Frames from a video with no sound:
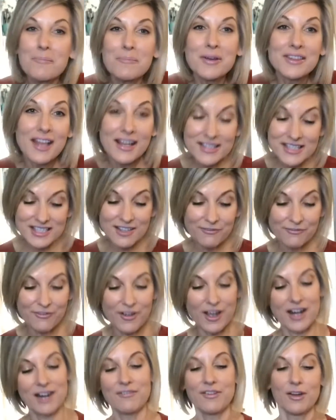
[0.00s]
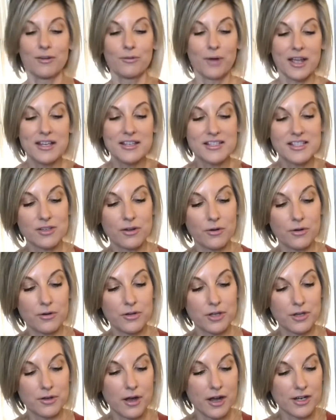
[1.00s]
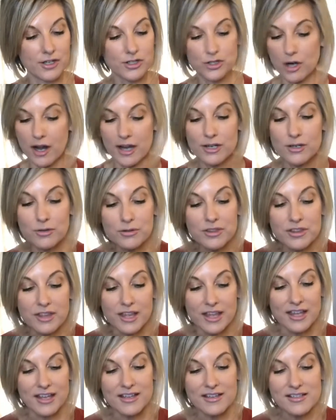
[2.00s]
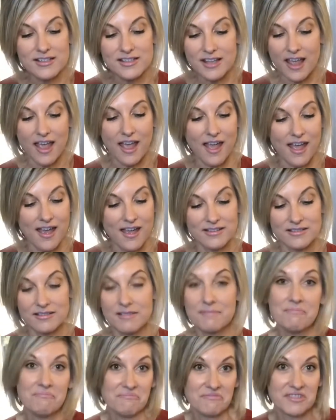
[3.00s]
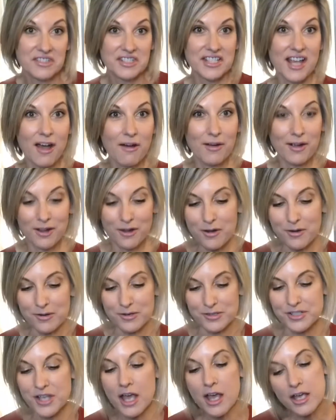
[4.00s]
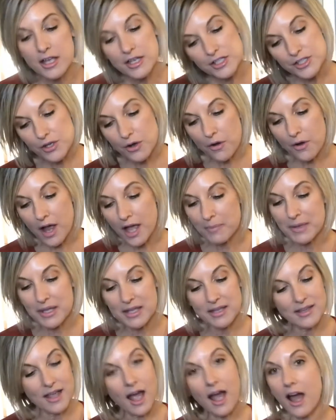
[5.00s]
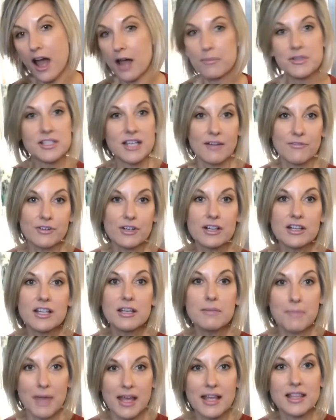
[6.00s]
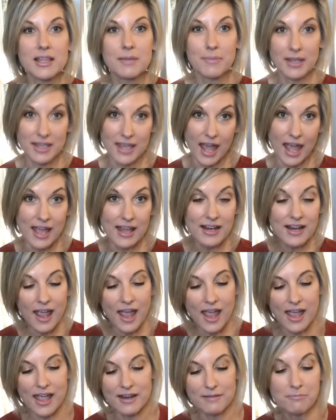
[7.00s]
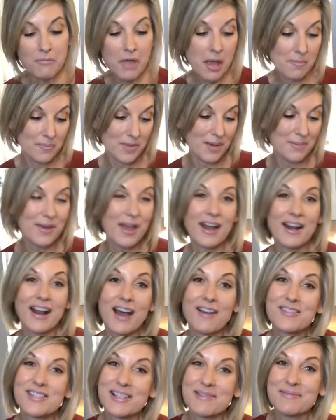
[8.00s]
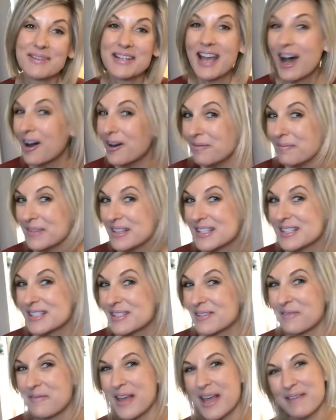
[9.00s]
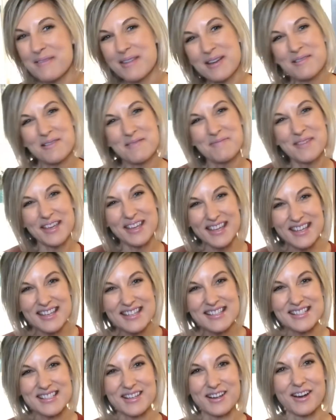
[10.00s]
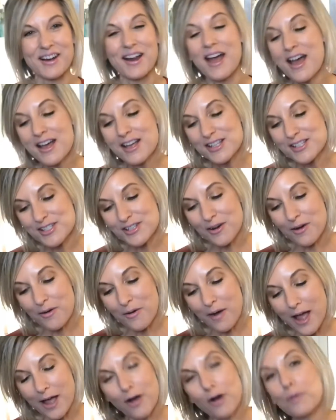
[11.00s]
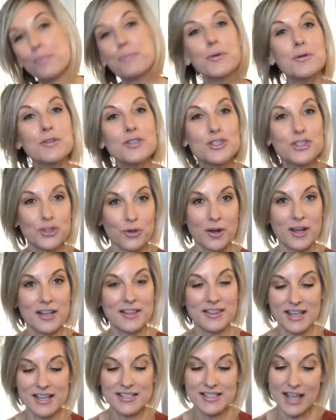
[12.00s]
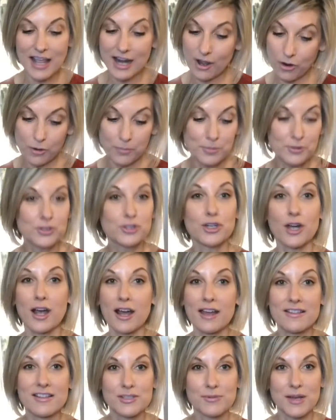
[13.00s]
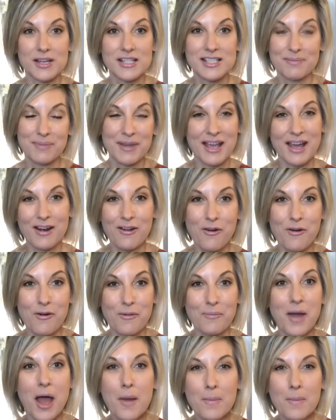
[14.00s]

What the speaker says: but that's the fun of it, right? So you got to try new things and see how it goes. So, I mean, yeah, I would definitely make them again and maybe I'd have somebody help me, so maybe it would be easier. So I hope you enjoyed this and I hope you try this recipe at home.